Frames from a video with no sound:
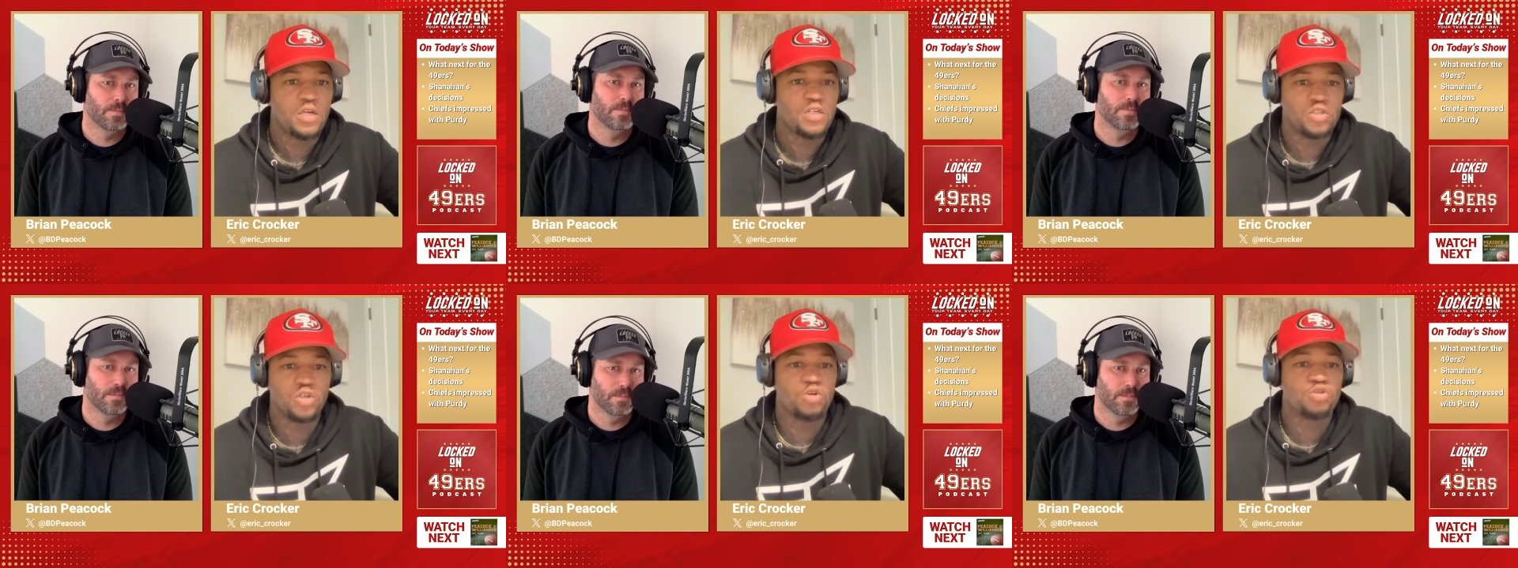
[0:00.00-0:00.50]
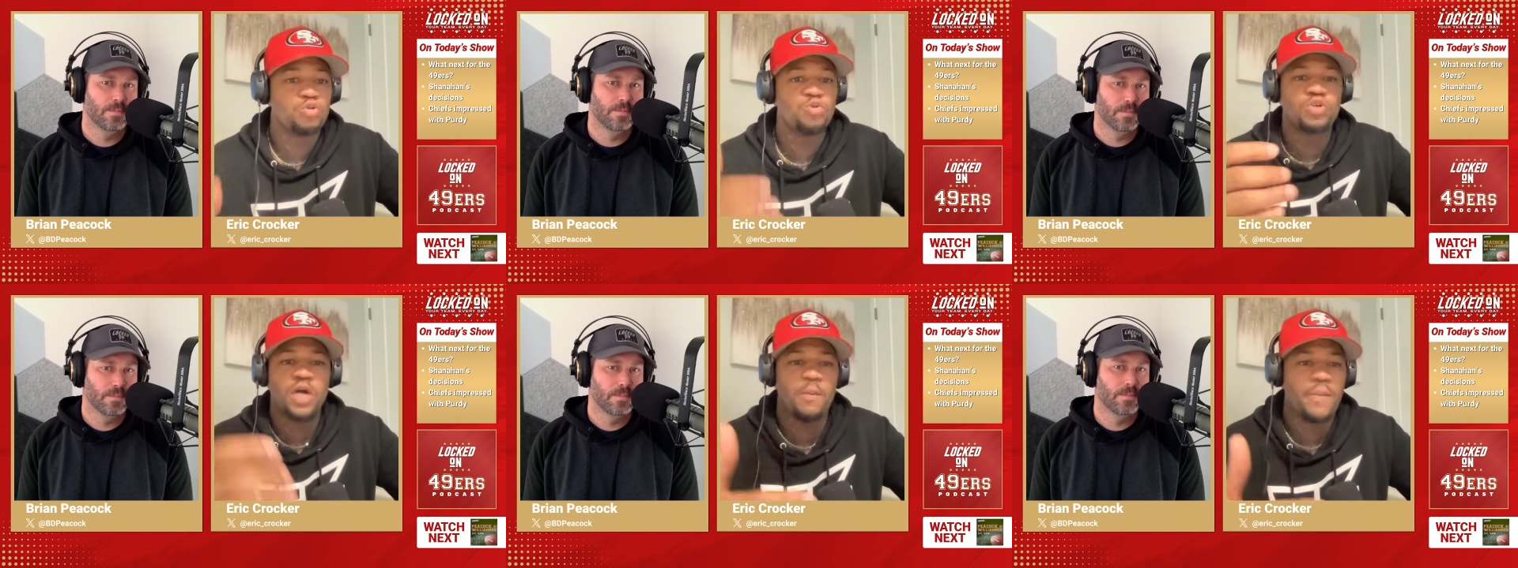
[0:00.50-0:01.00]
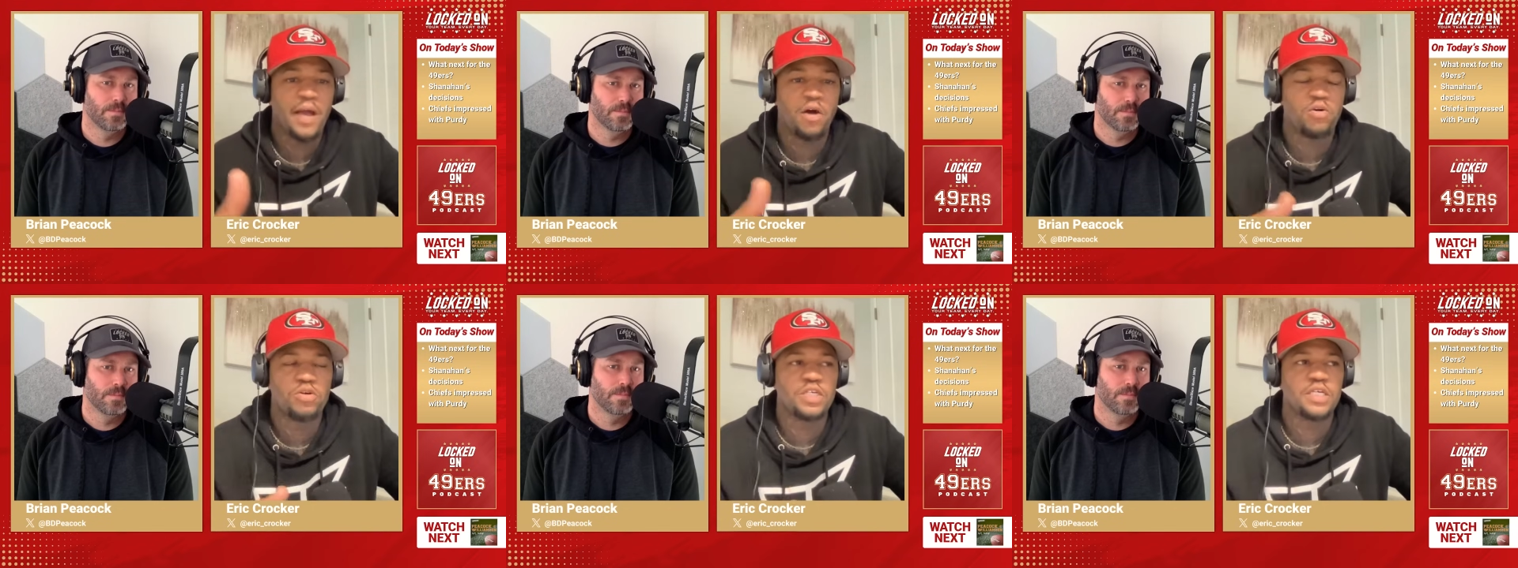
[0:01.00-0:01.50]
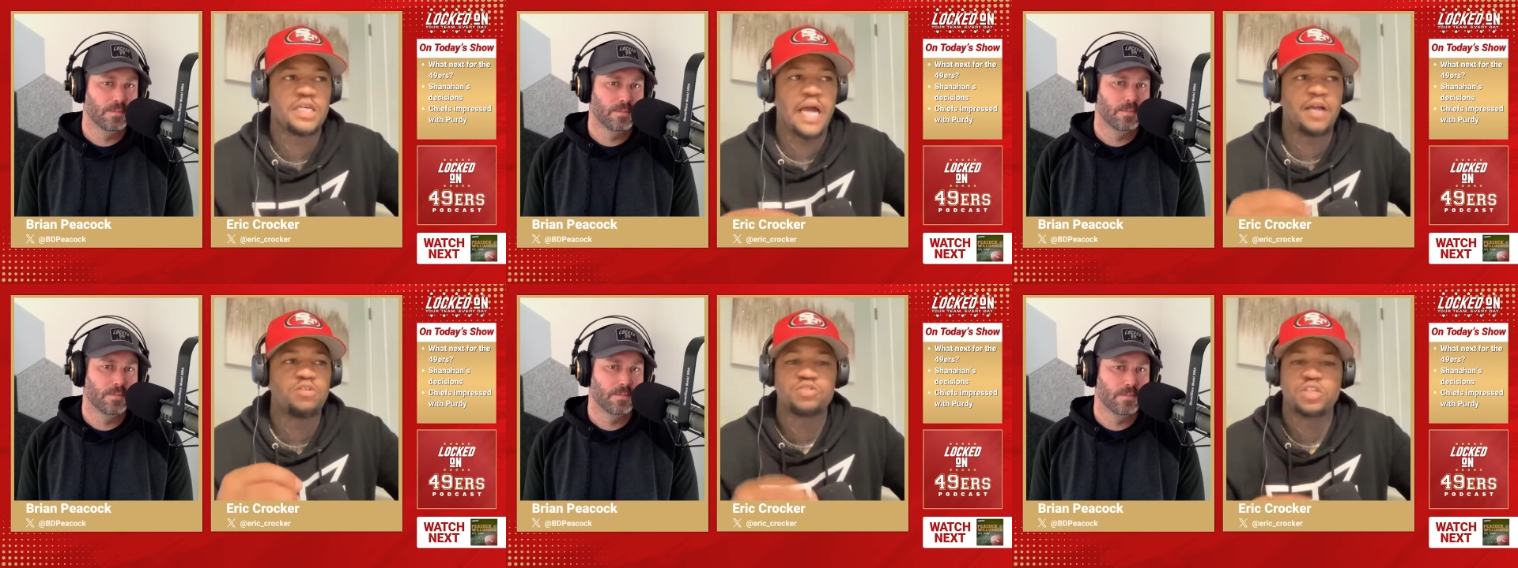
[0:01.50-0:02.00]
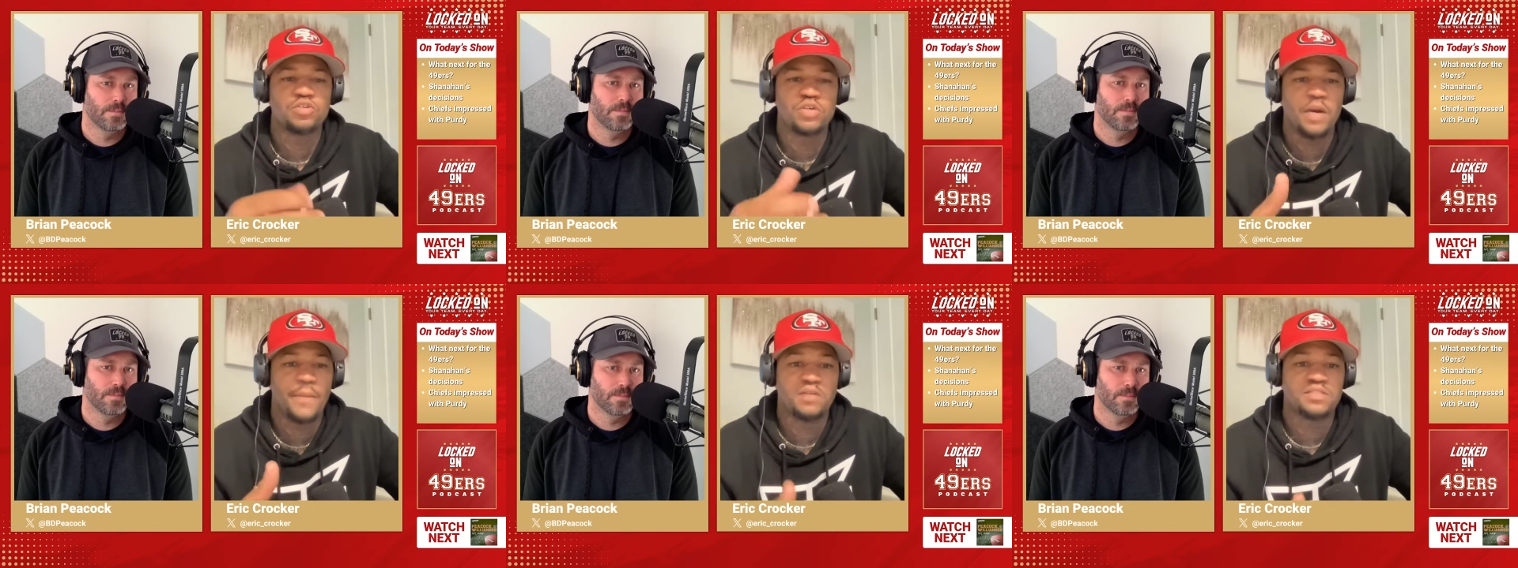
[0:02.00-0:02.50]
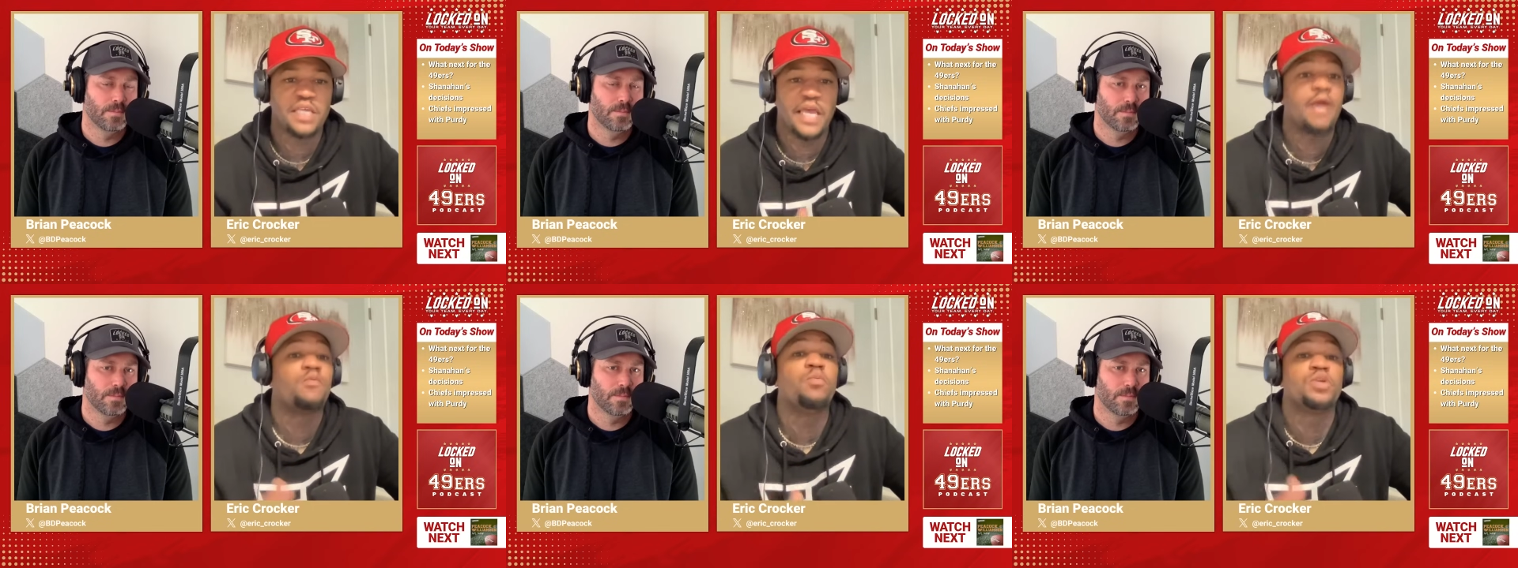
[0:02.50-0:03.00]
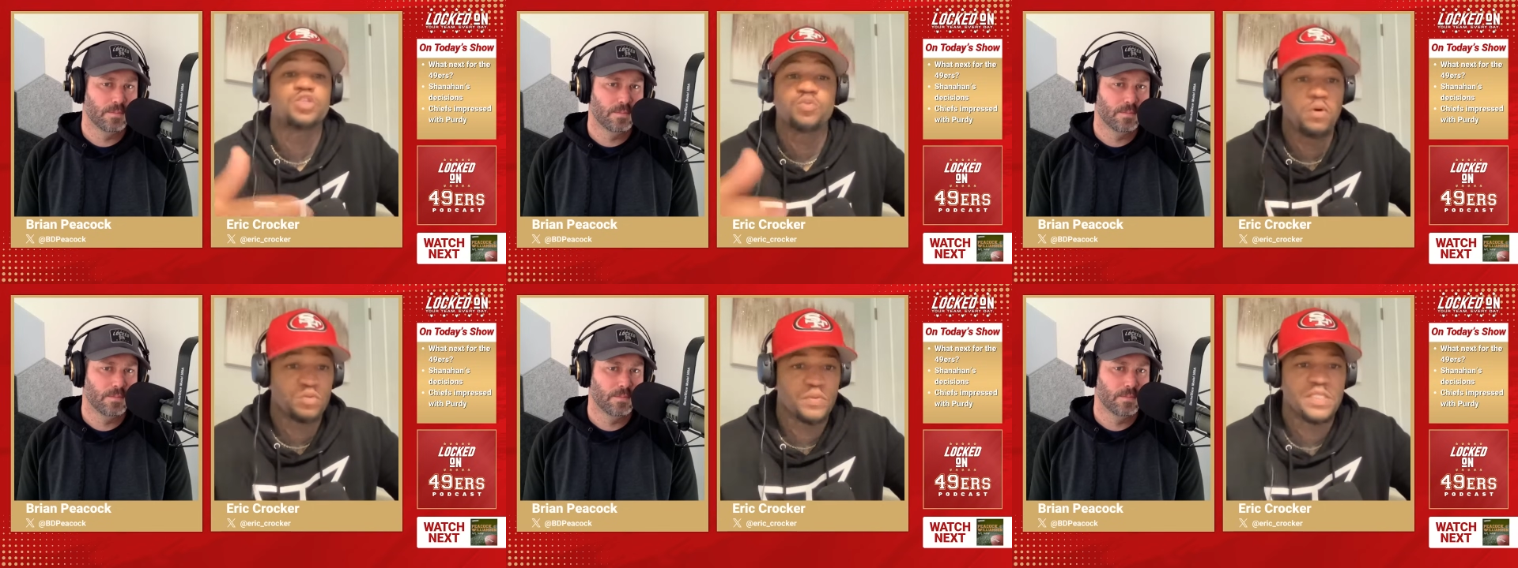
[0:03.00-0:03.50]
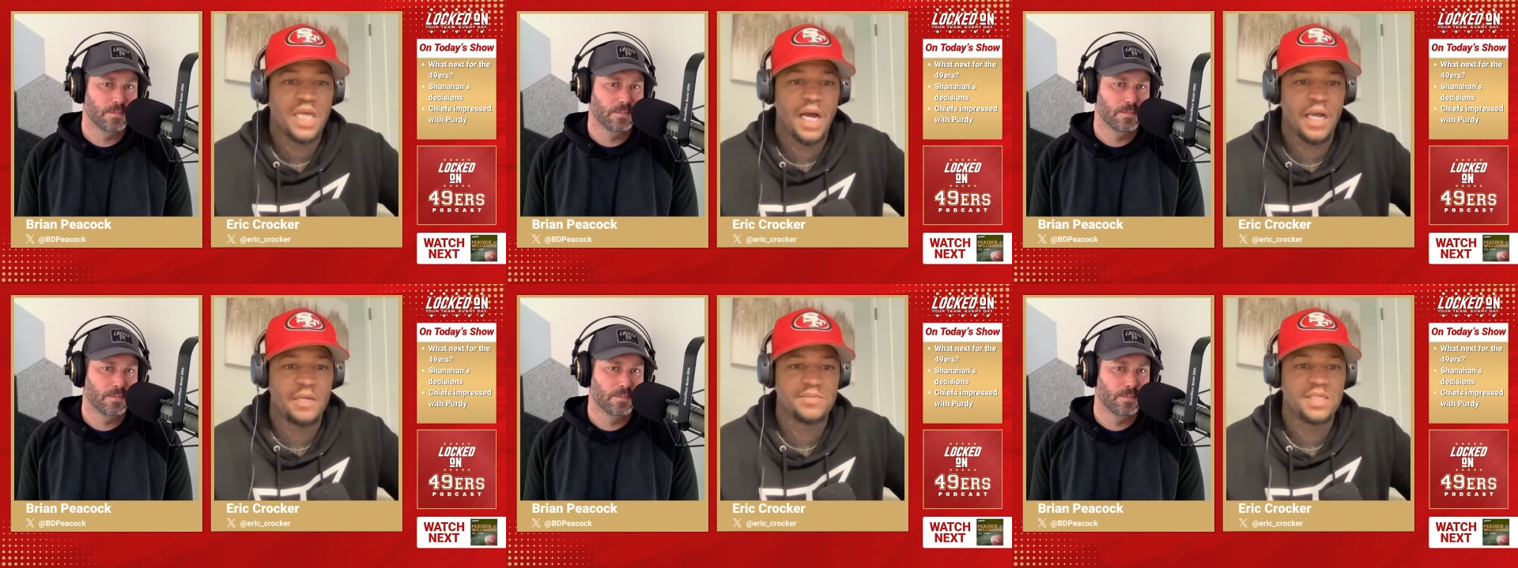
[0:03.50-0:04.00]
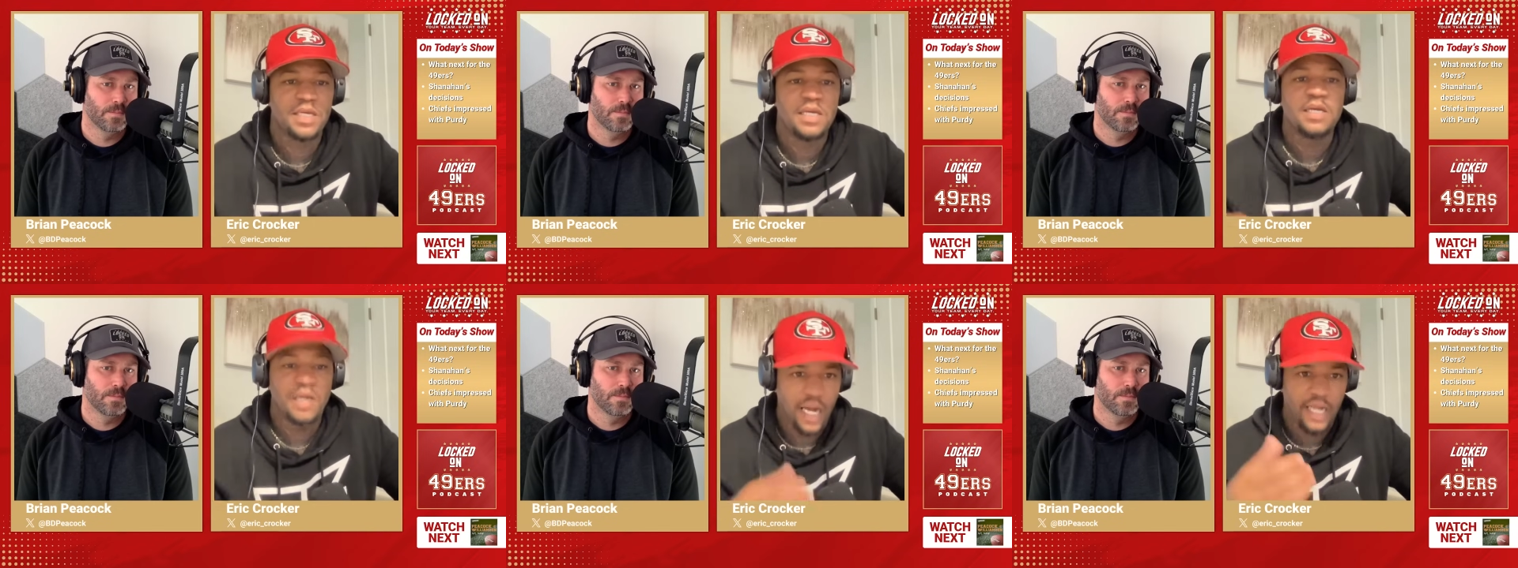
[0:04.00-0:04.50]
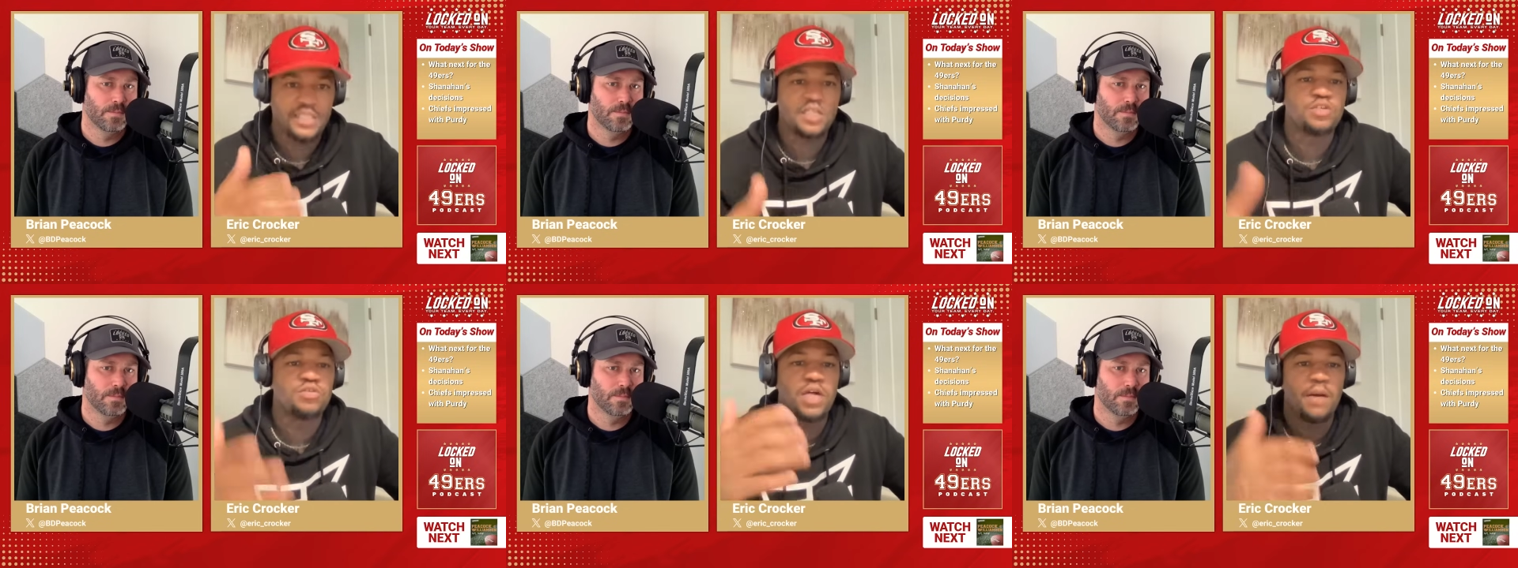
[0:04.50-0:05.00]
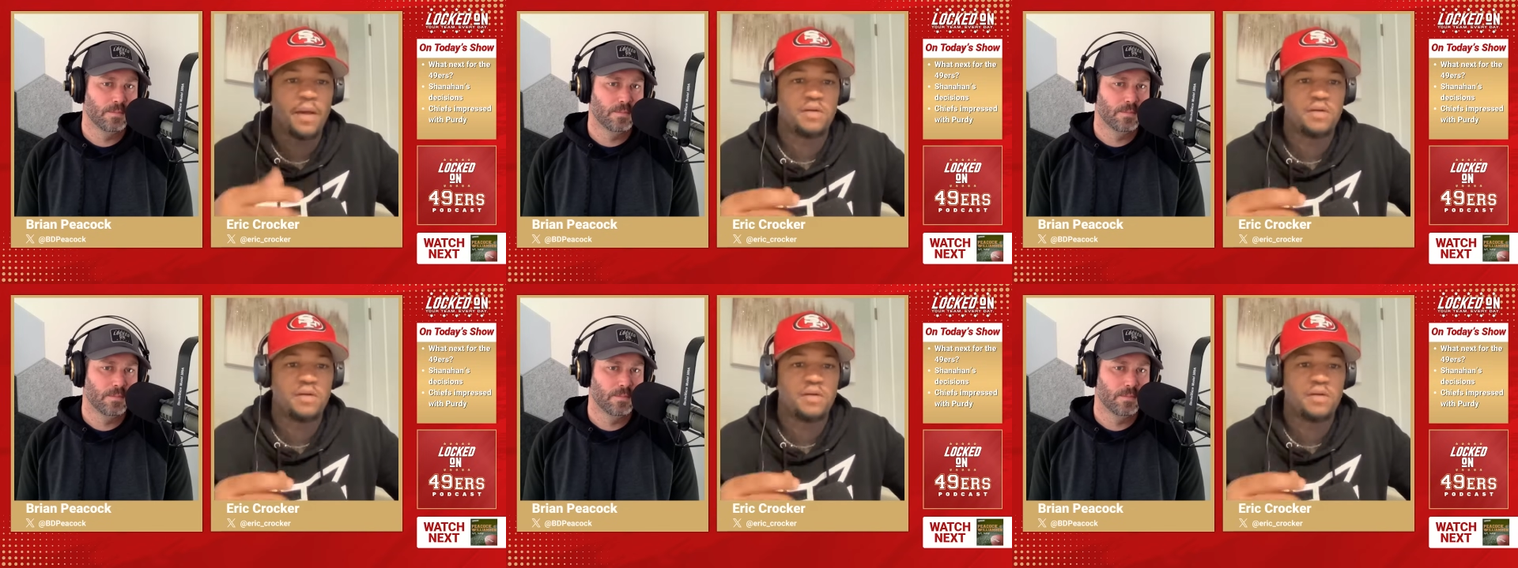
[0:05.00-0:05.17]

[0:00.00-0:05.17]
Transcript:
Speaker 1: You know, you come out. Eh, I don't think you come out and say, "Hey, we want to throw three times." I think you come